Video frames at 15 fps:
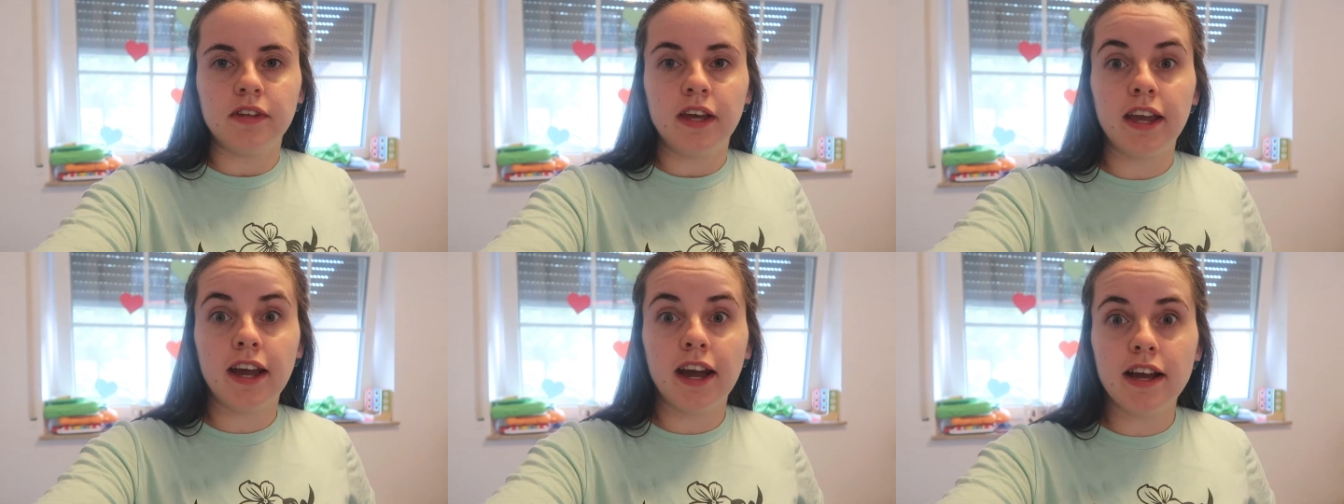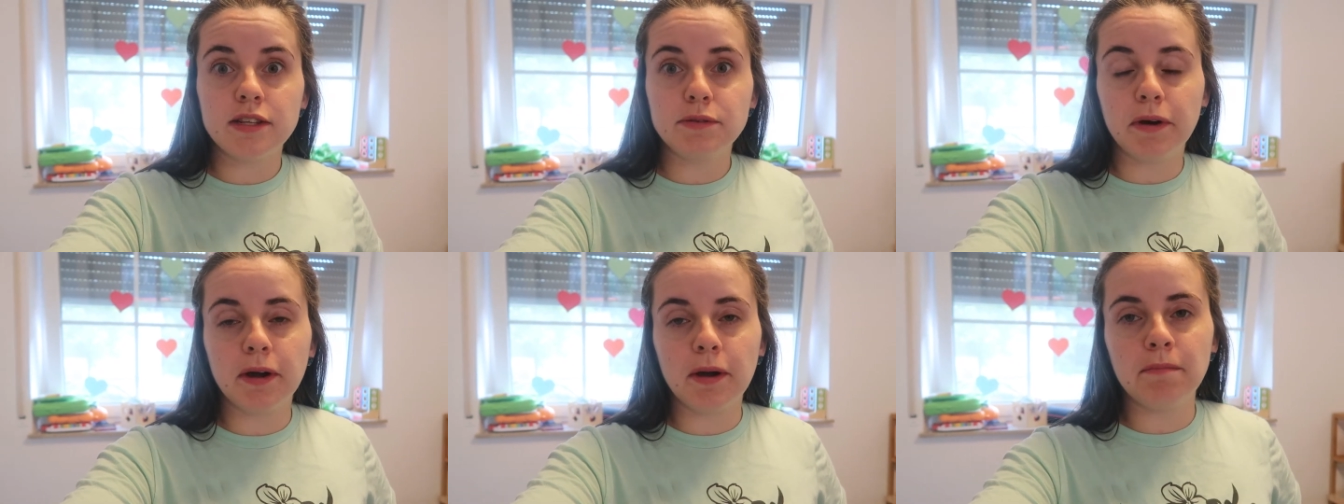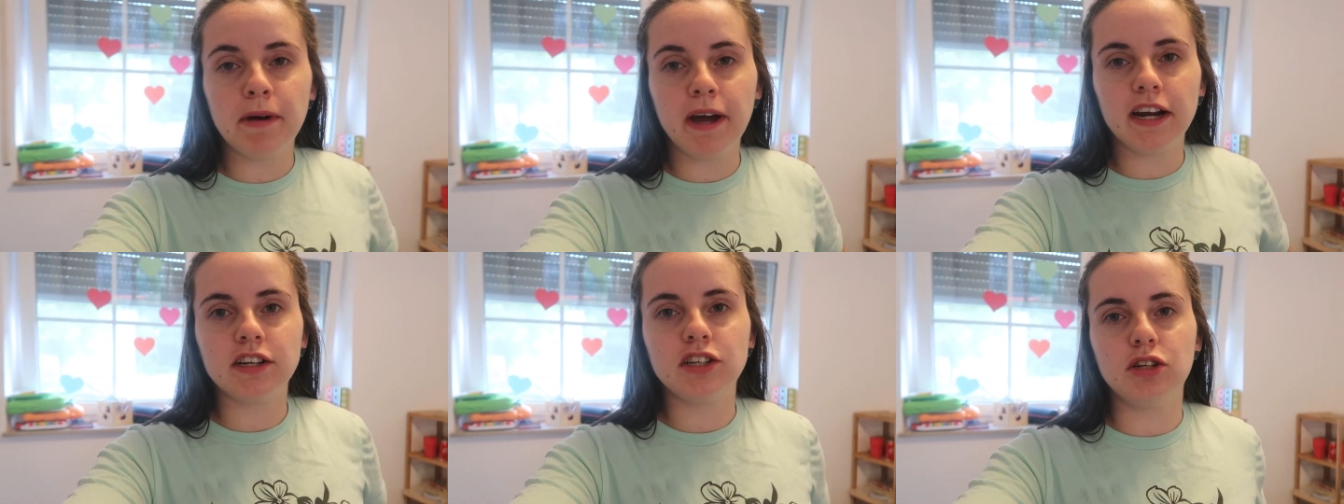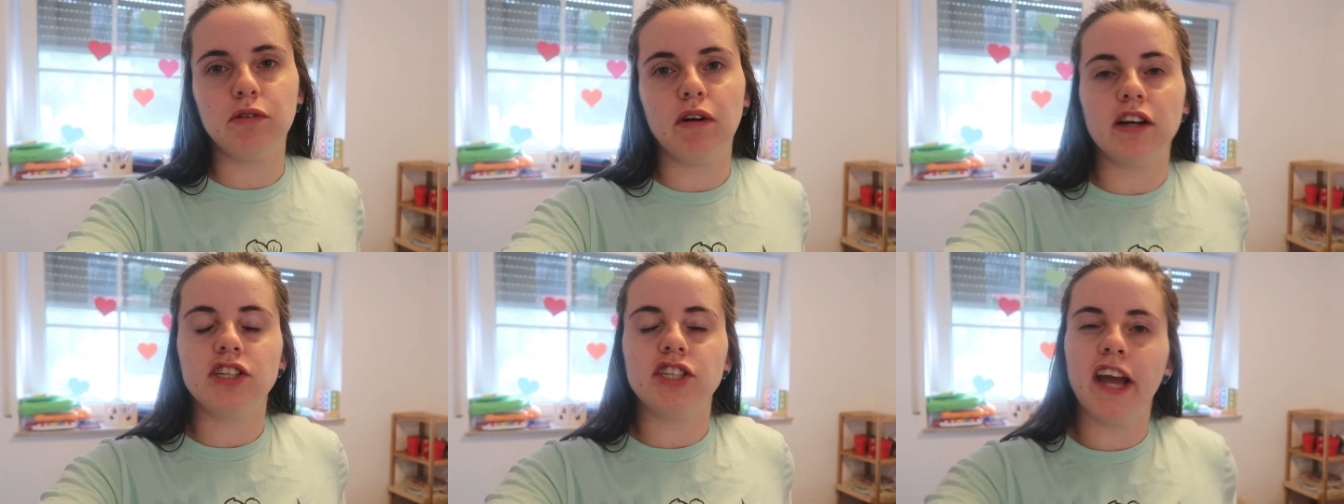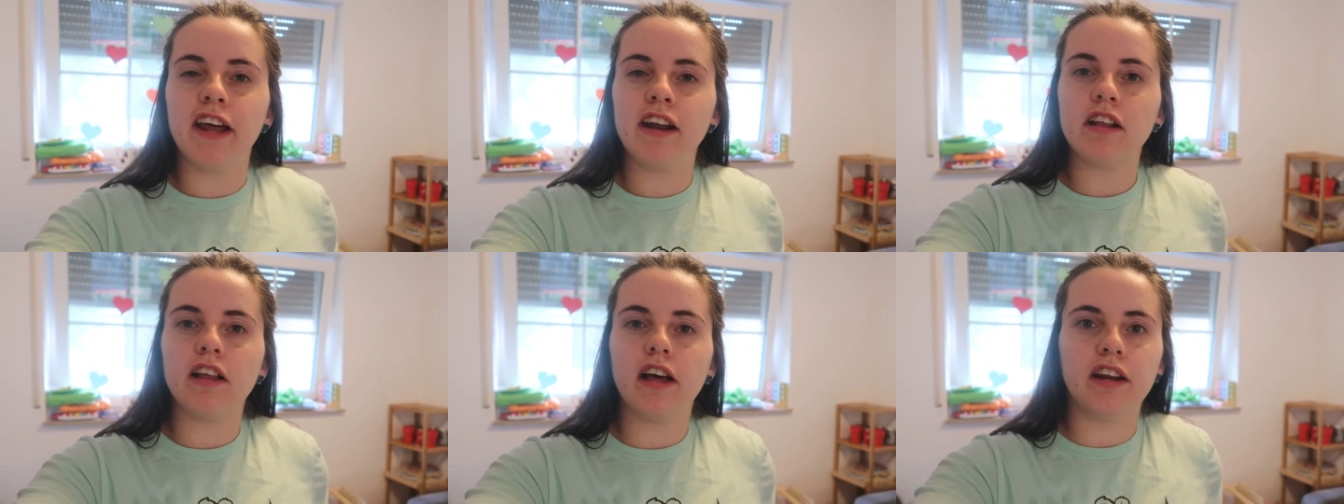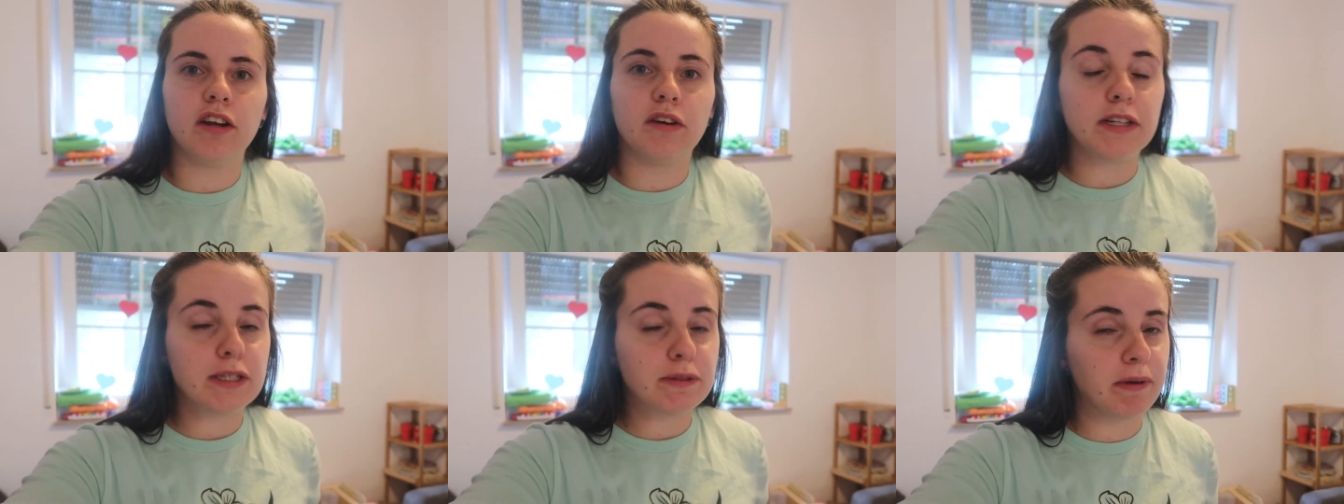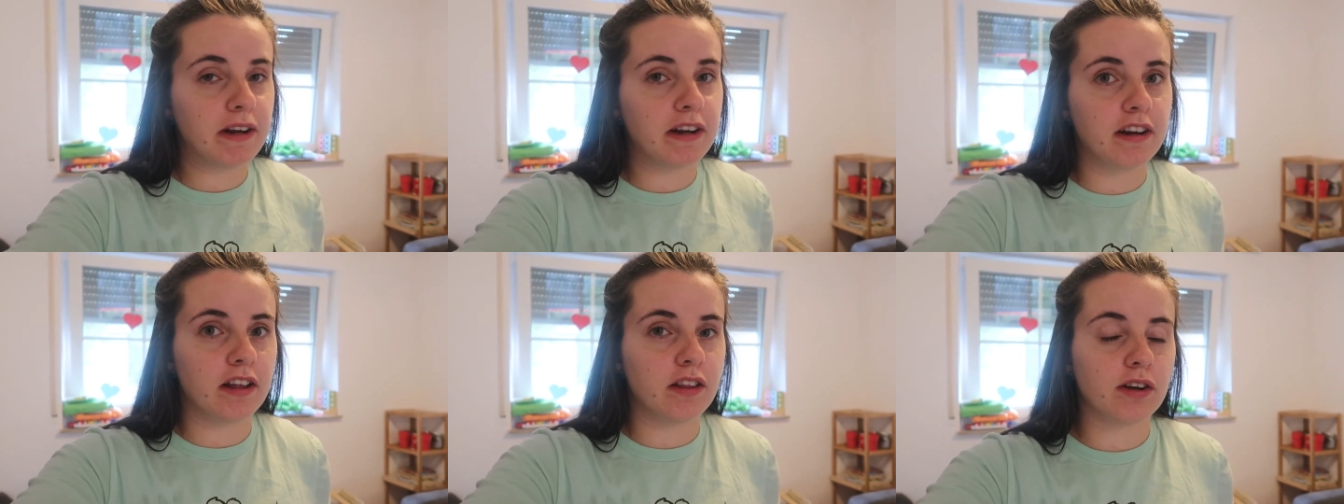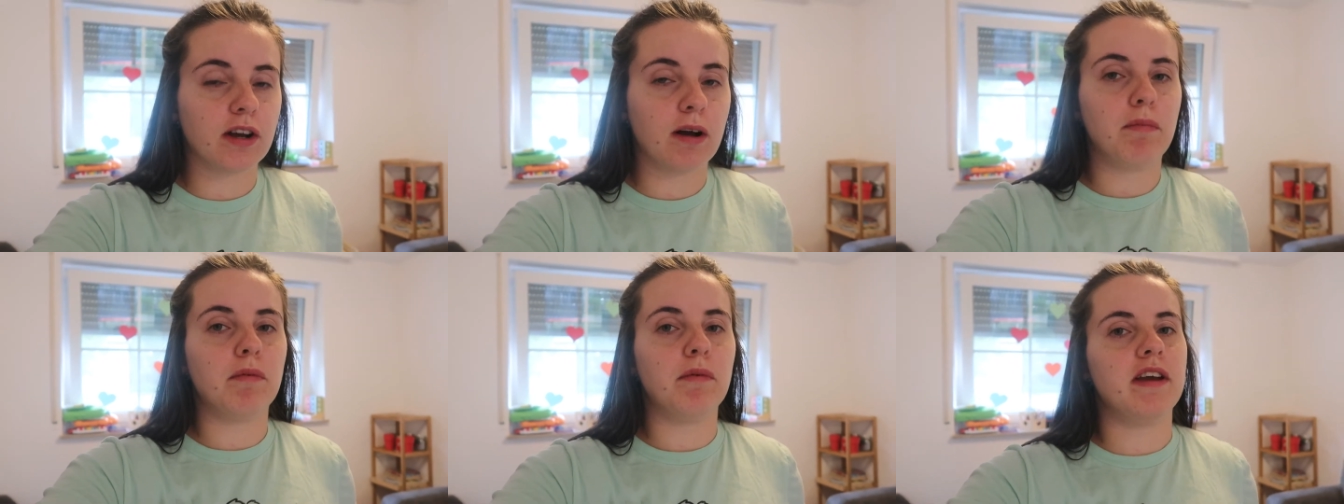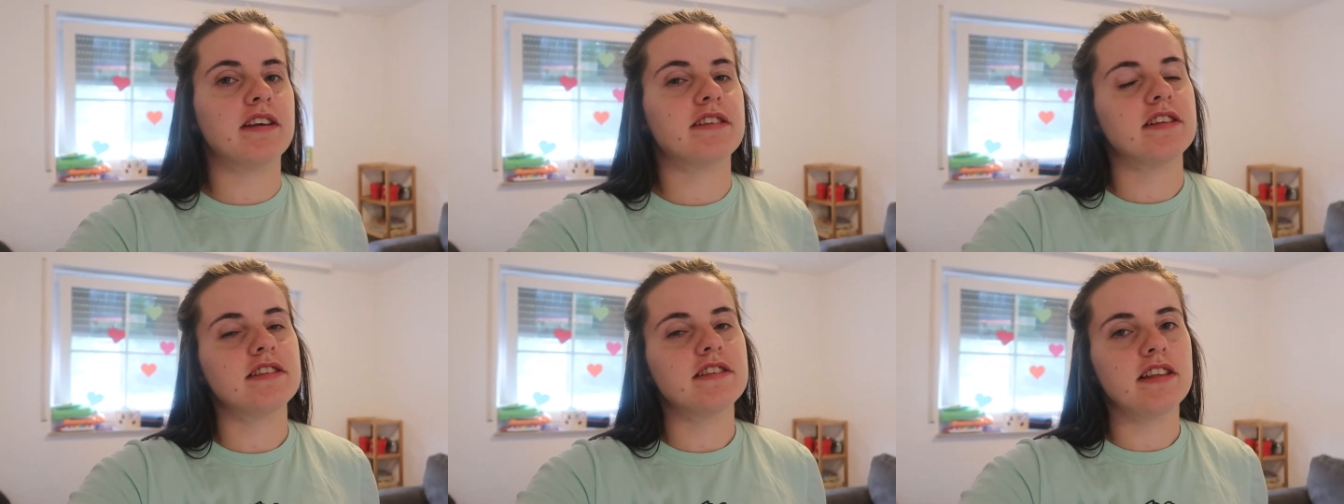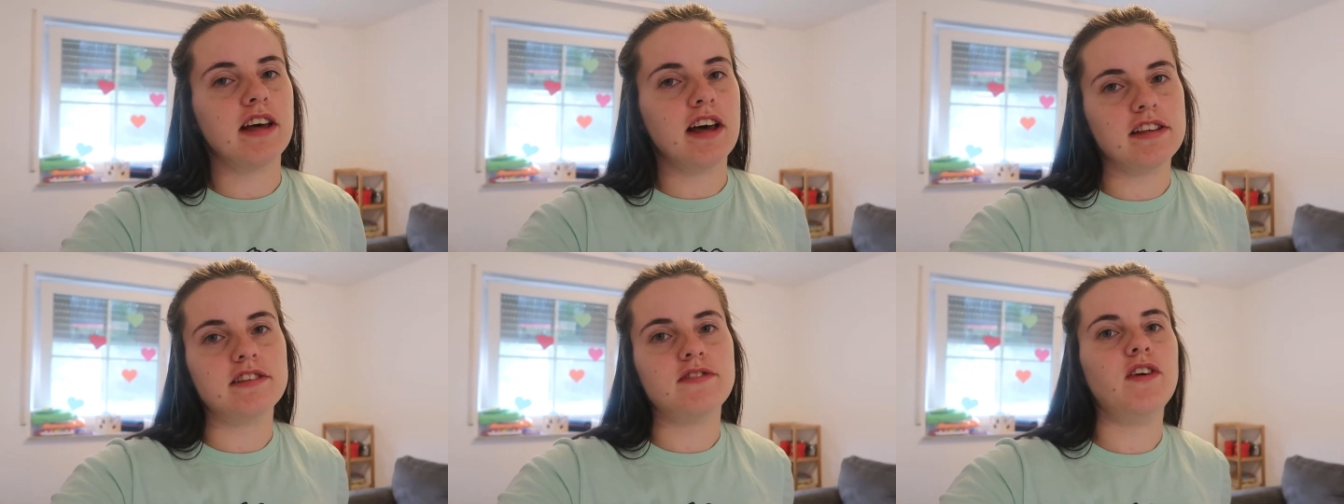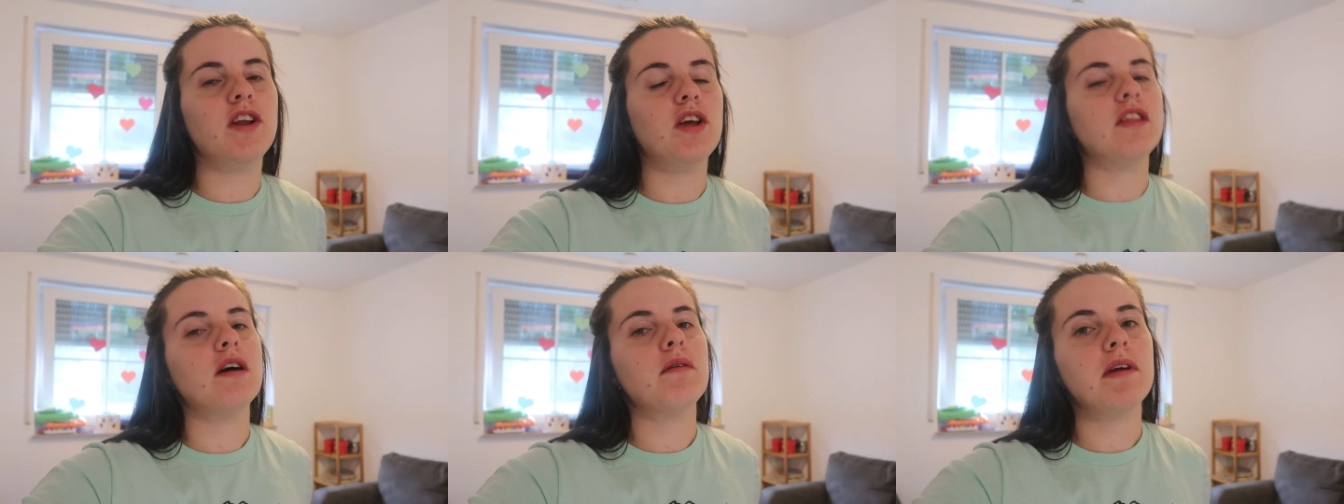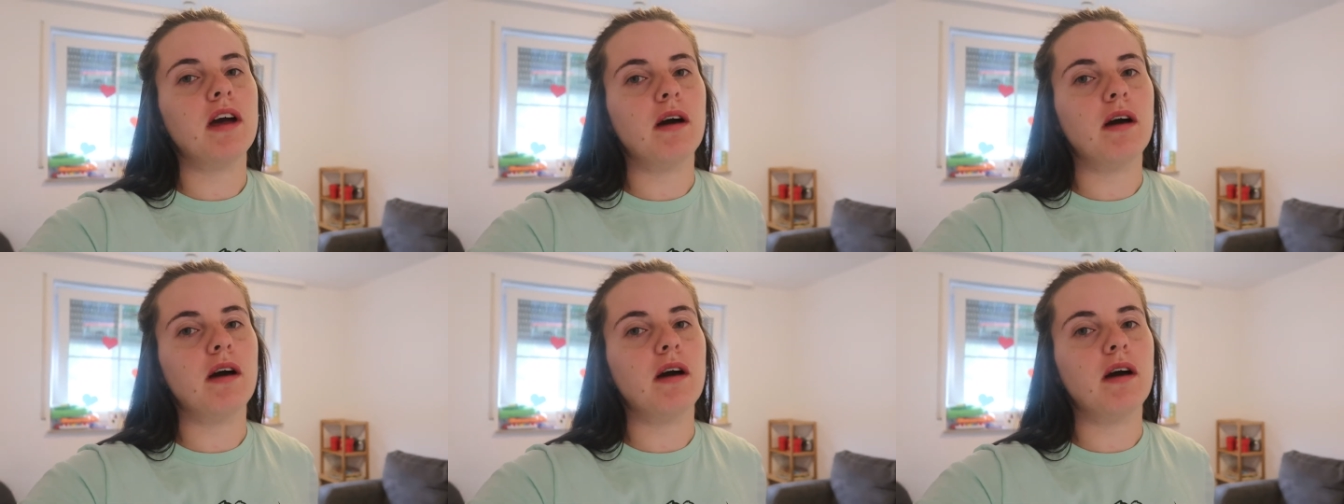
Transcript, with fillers: Hey guys, welcome back to our channel. I know it's been another couple weeks since the last video that we